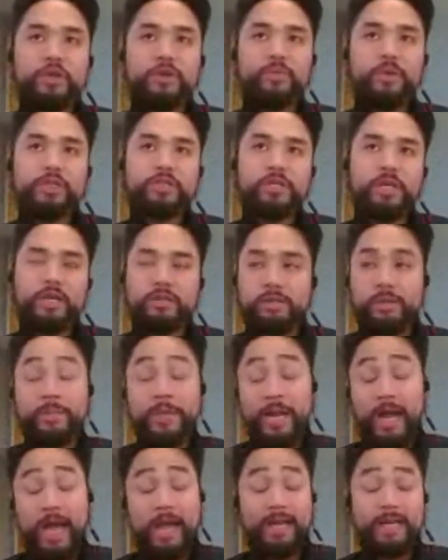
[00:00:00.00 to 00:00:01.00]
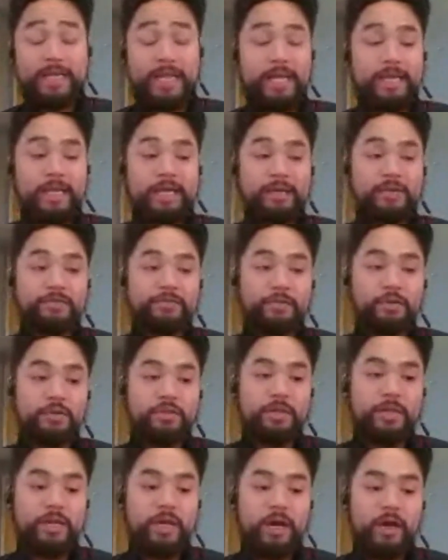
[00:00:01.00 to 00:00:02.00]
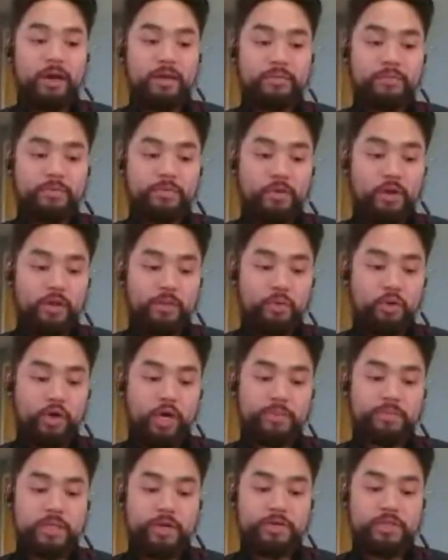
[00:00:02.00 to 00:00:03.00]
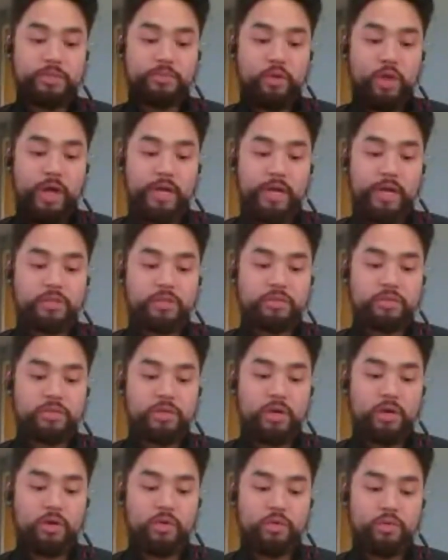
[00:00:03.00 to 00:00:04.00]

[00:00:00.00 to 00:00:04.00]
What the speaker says: I mean, I had to take it for all the programs I was applying to, so it